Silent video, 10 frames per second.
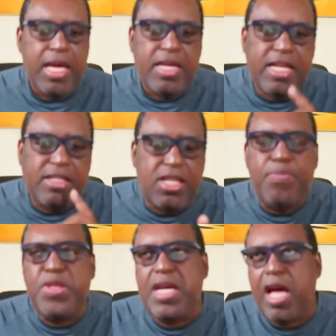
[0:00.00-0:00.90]
There's
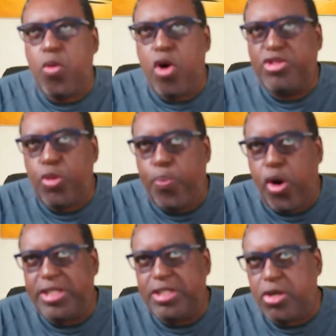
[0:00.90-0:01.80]
something I want to
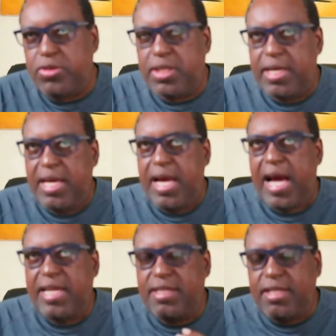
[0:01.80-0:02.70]
point out,
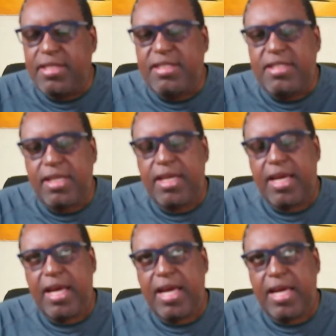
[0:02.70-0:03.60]
and
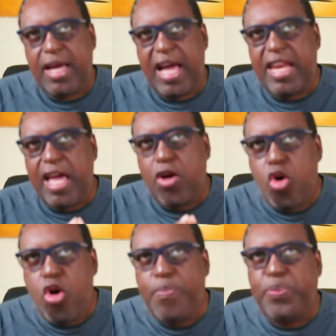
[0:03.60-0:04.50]
I
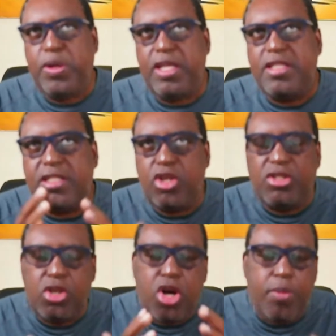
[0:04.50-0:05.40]
hope it
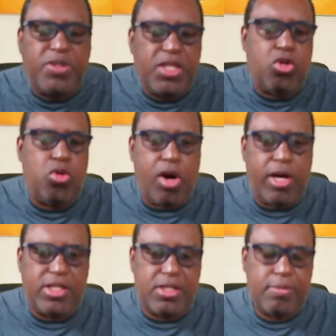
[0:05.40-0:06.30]
doesn't come
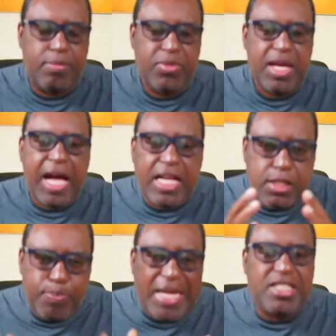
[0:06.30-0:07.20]
across as
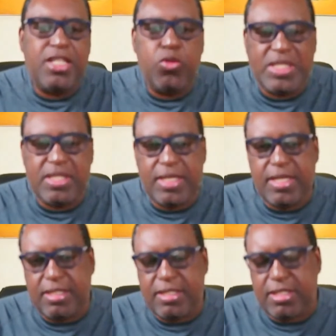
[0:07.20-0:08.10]
bashing West
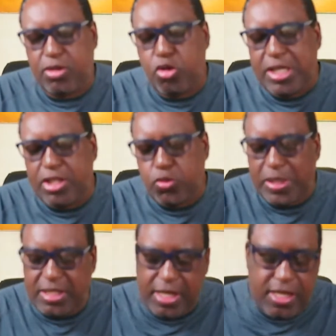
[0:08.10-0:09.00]
Indies, cricket
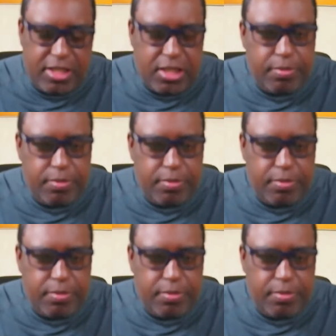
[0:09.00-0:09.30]
West Indies,